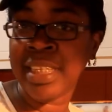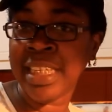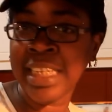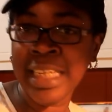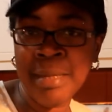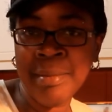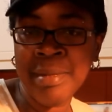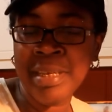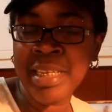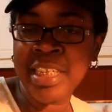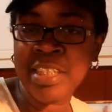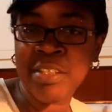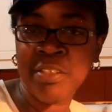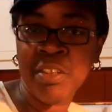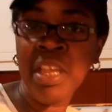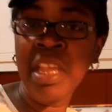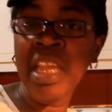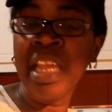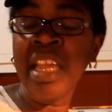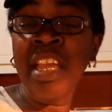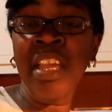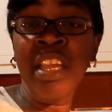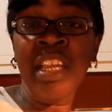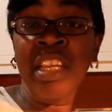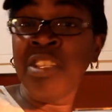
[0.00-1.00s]
give them these
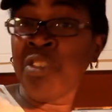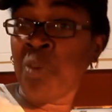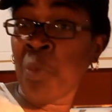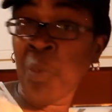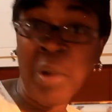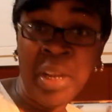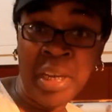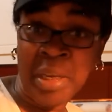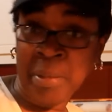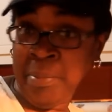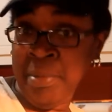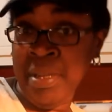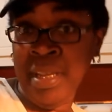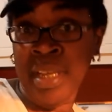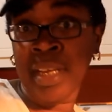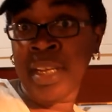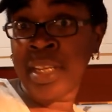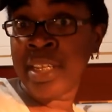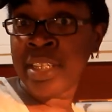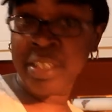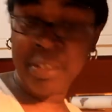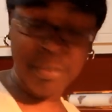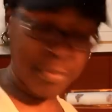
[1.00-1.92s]
20 minutes.